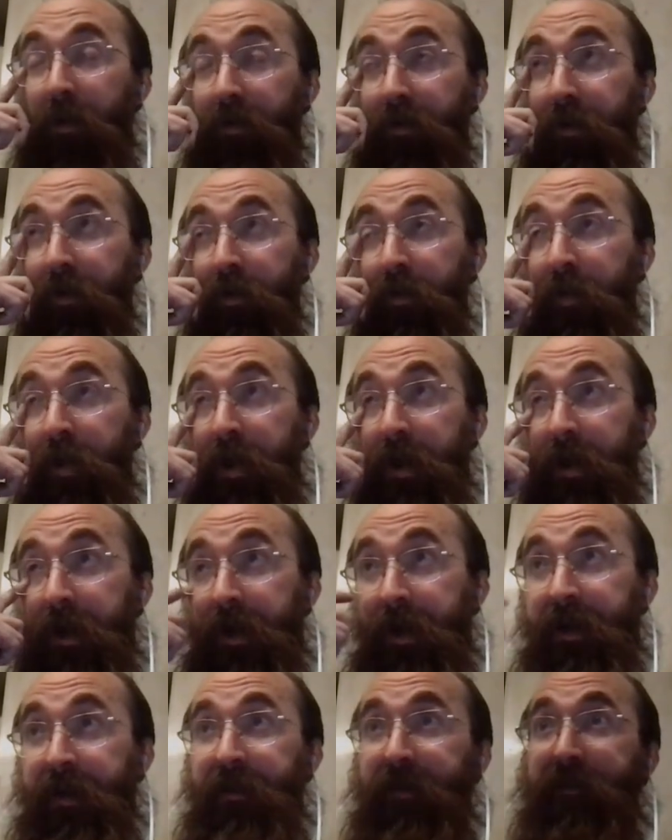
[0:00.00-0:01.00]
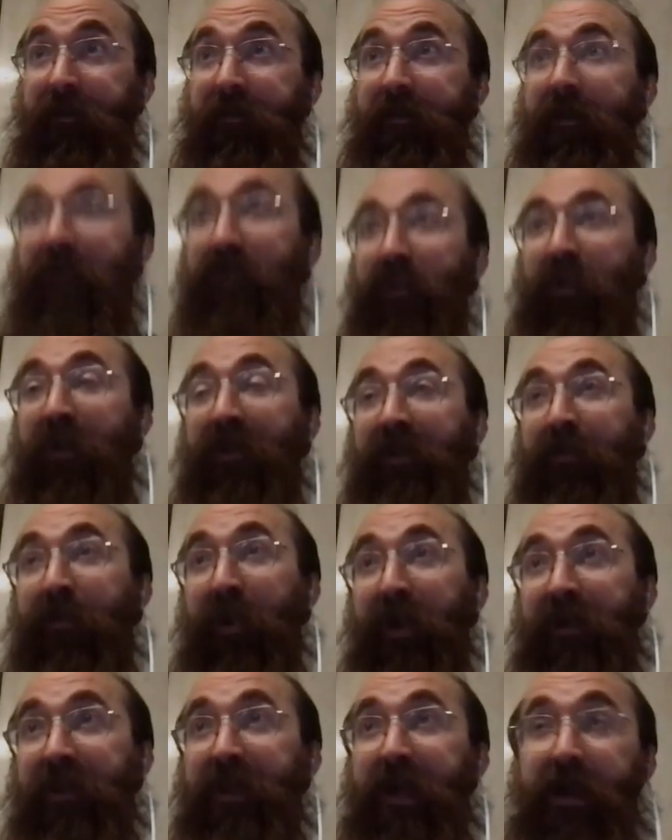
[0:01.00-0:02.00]
of the courtroom,
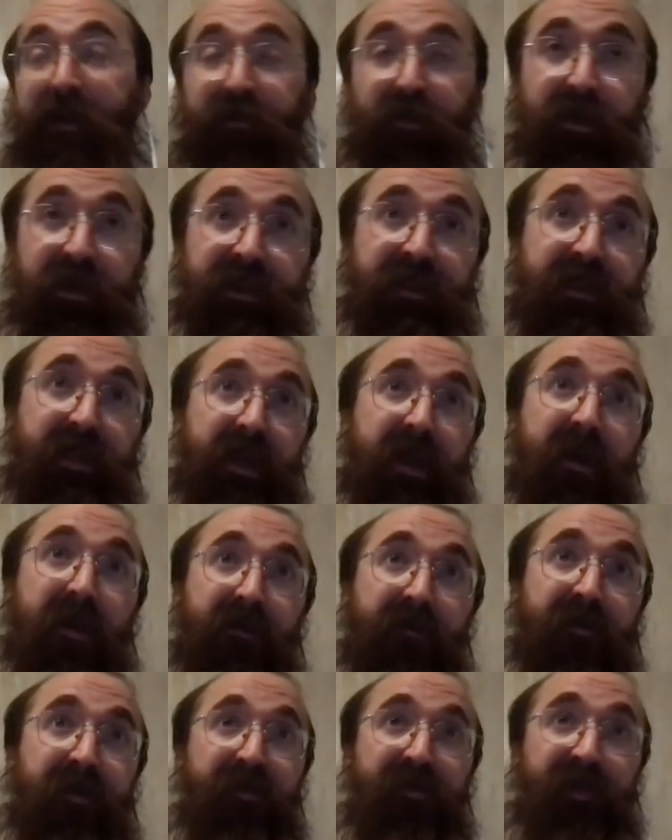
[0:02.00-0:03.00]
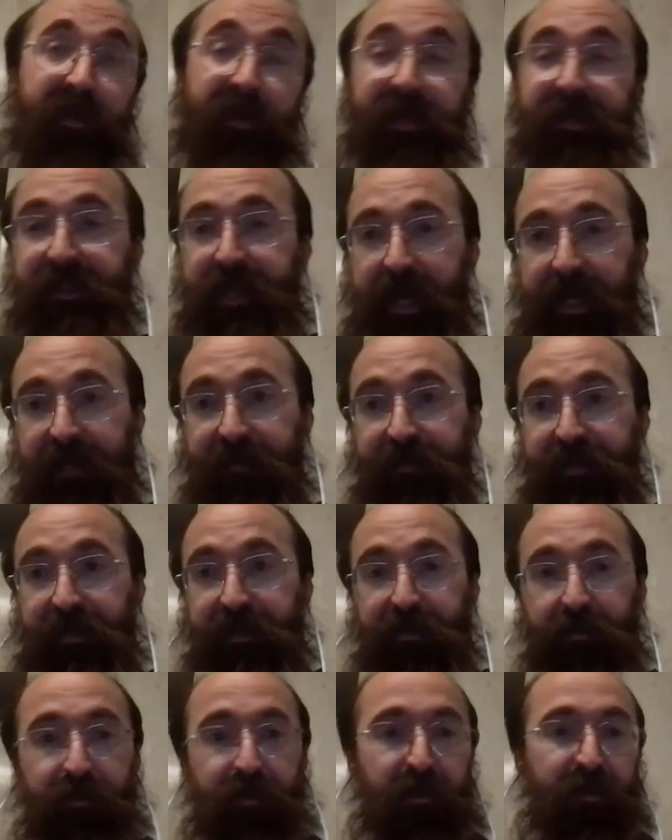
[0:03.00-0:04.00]
during the press conference of the various
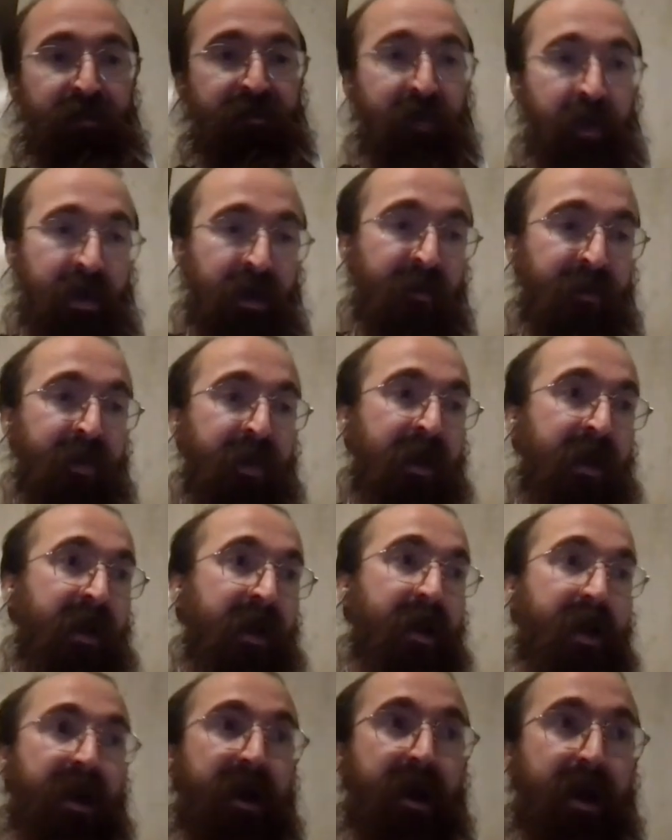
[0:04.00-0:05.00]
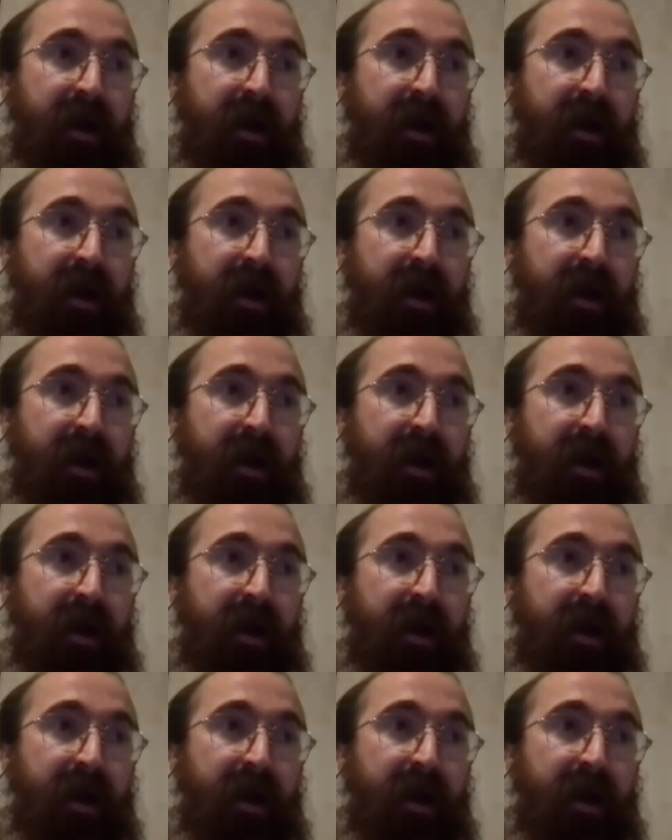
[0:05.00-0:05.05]
activists that were involved,